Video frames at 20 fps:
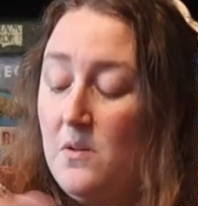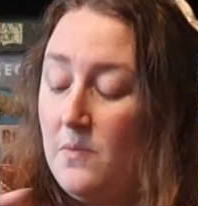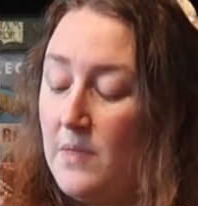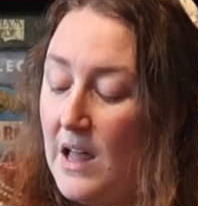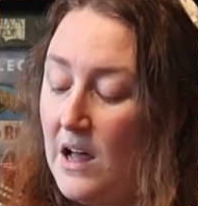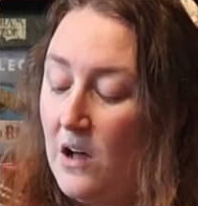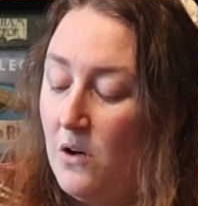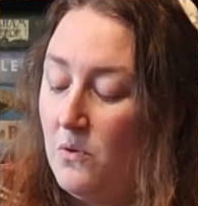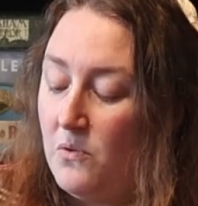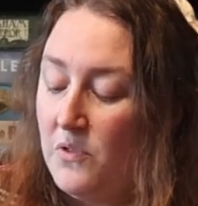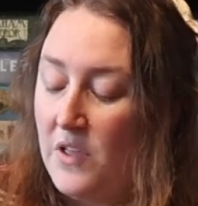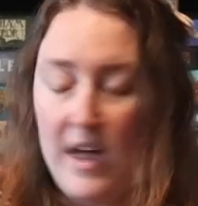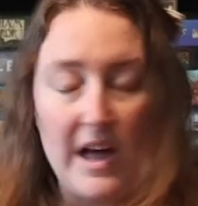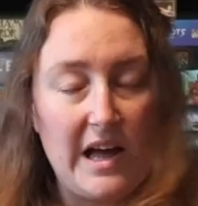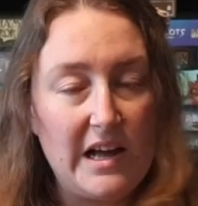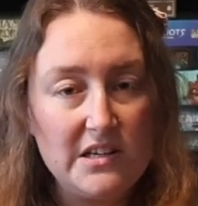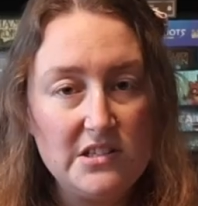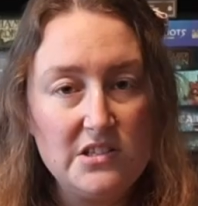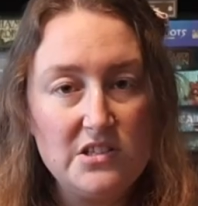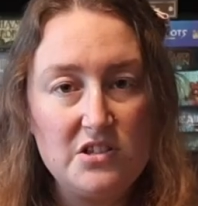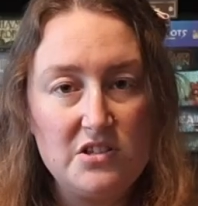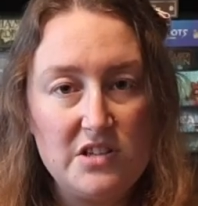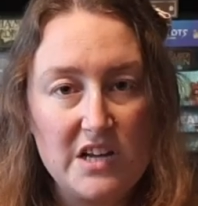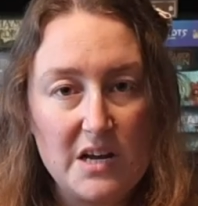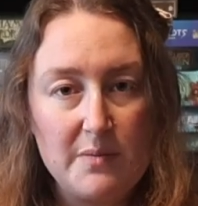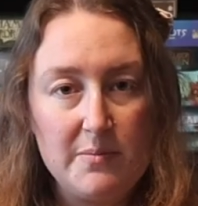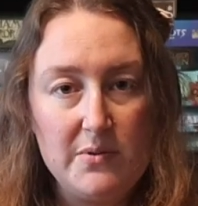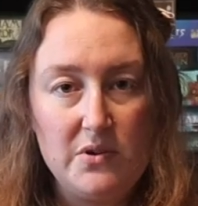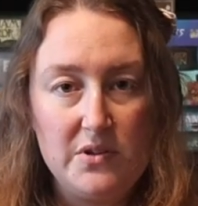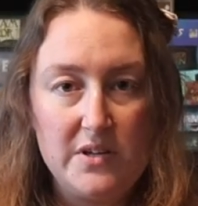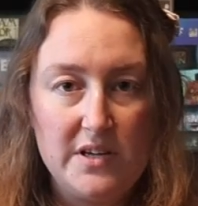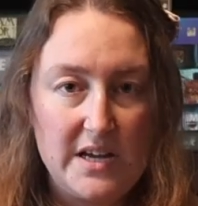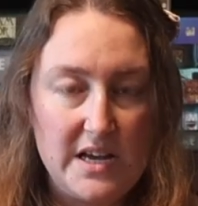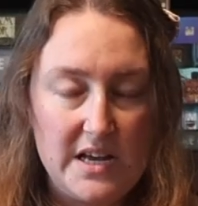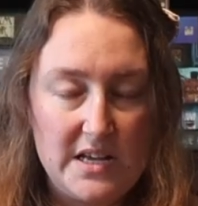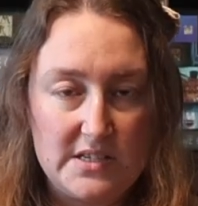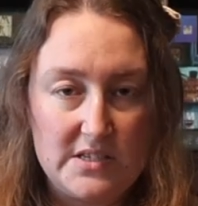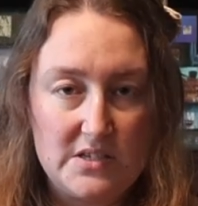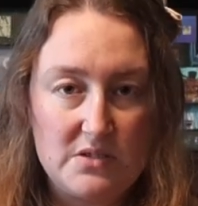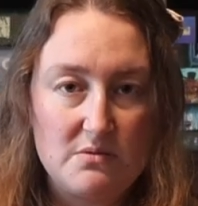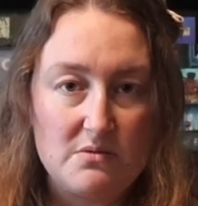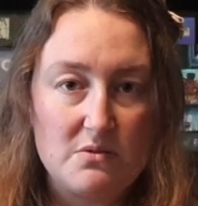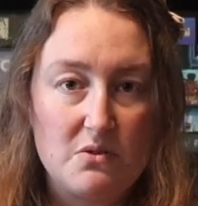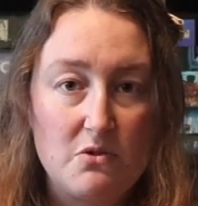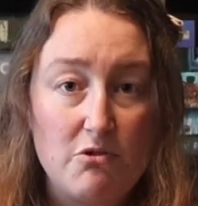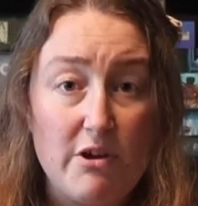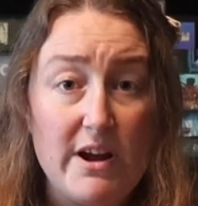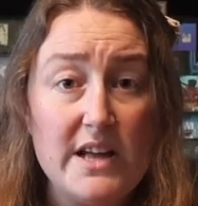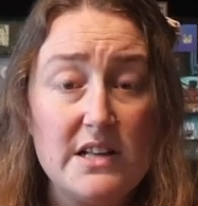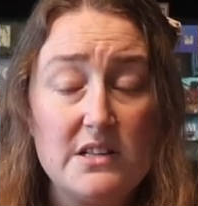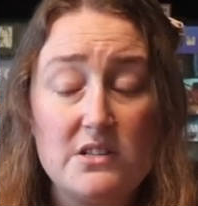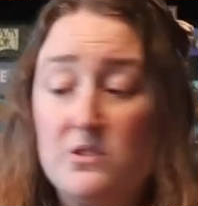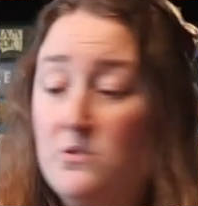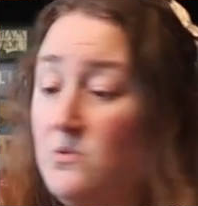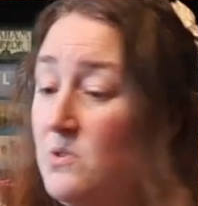Now, the hand deck building is great.